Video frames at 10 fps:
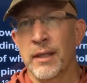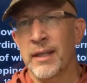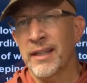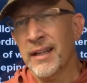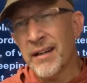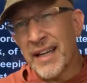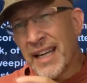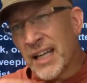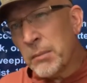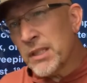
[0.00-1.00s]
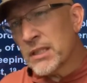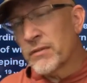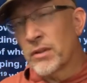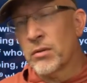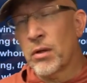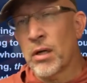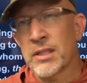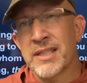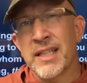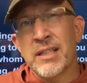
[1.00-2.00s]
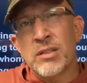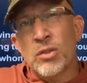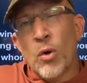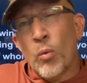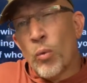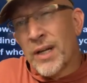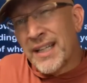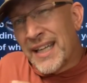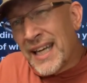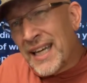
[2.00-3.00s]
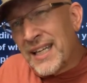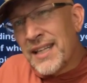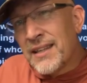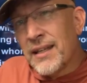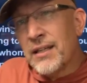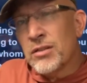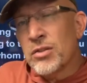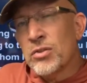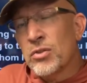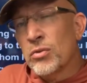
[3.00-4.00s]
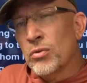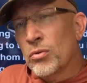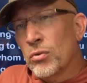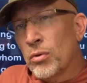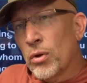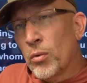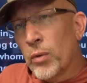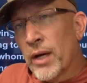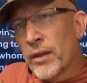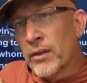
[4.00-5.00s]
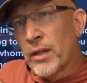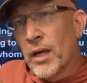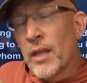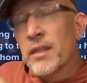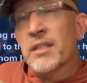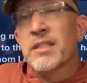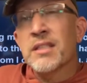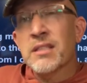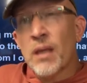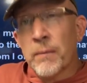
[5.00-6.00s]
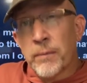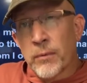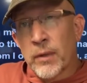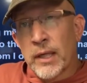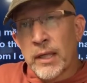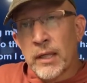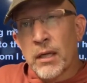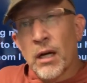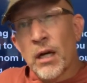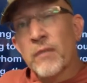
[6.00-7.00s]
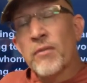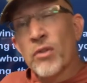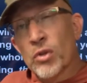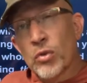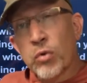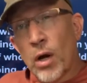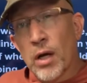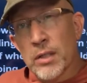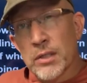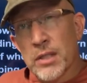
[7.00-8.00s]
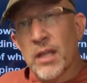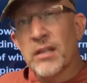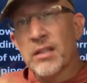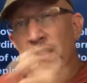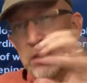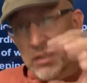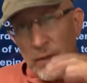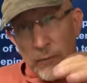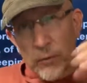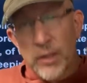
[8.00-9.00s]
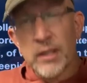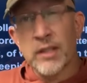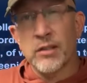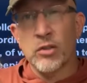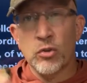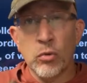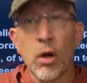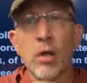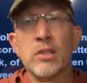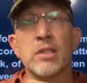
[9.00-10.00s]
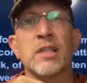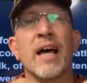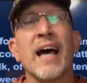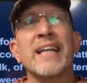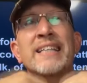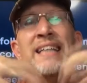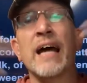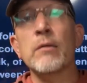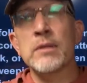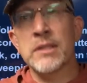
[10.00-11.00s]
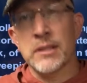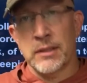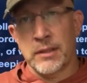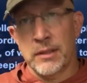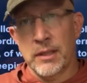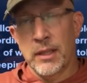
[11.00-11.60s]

They're enemies of the cross. They don't want anything to do with the suffering of the cross, the suffering that the cross announces